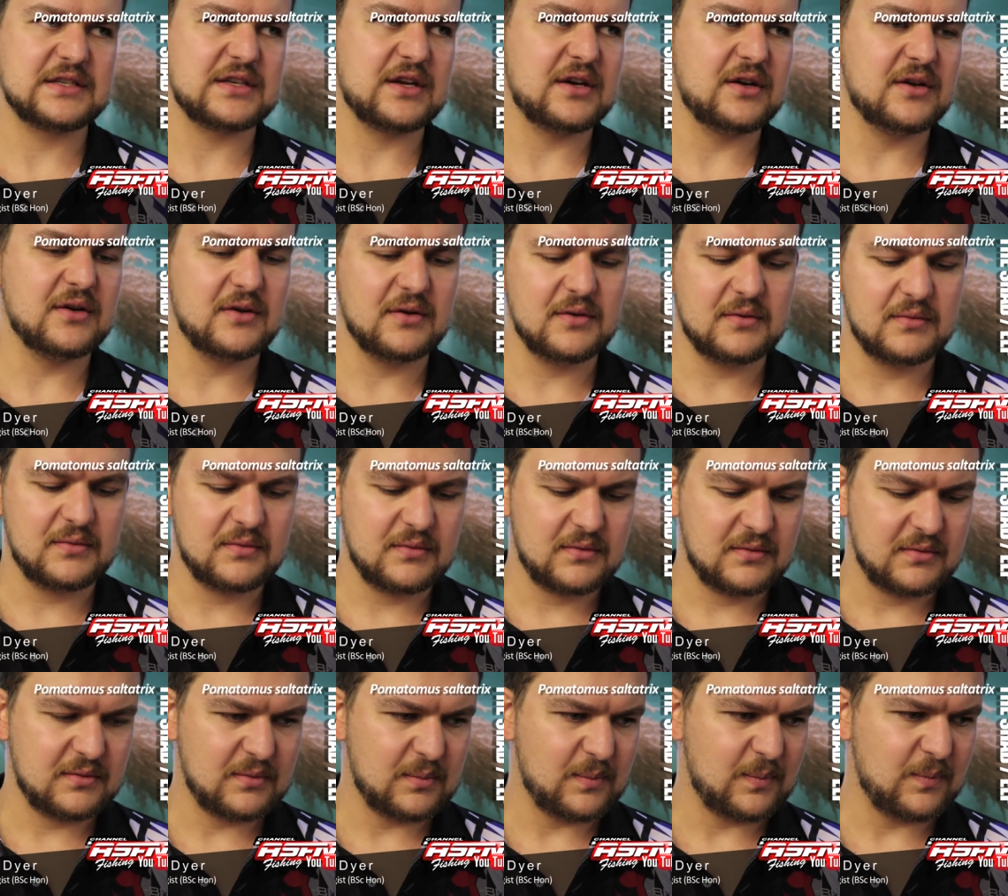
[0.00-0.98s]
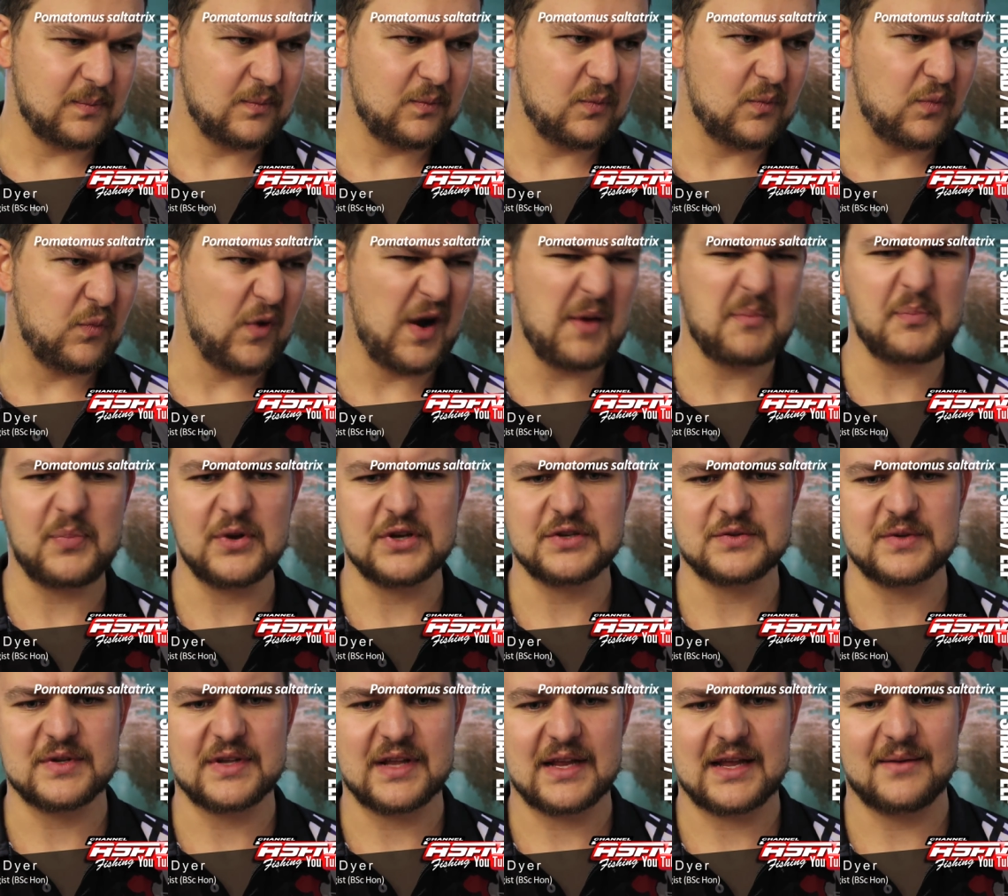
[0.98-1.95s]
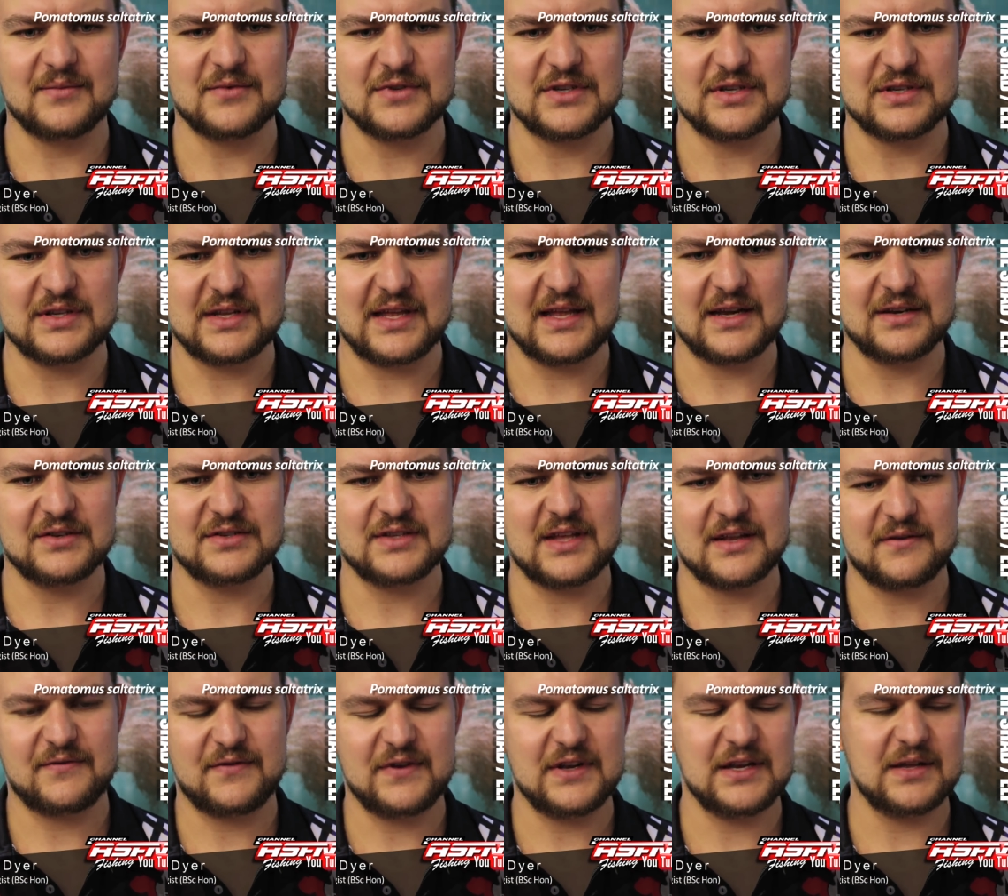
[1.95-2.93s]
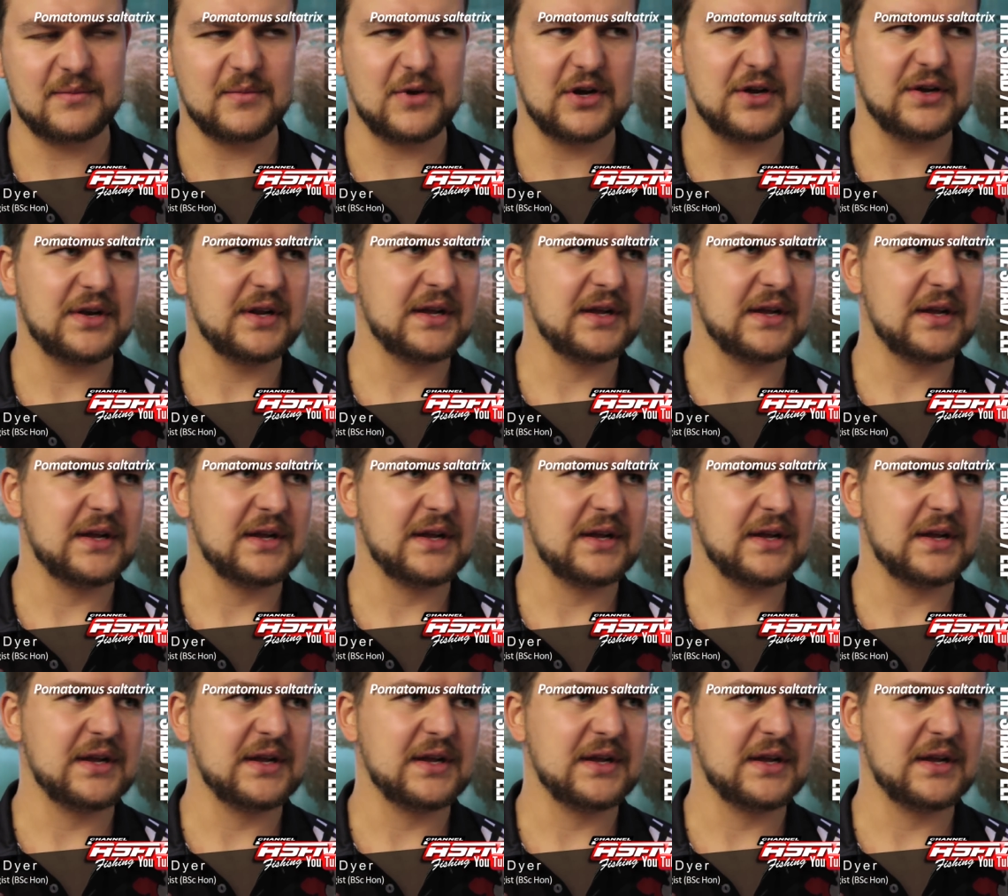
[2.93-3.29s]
so rampant when they come to get into that feeding mode.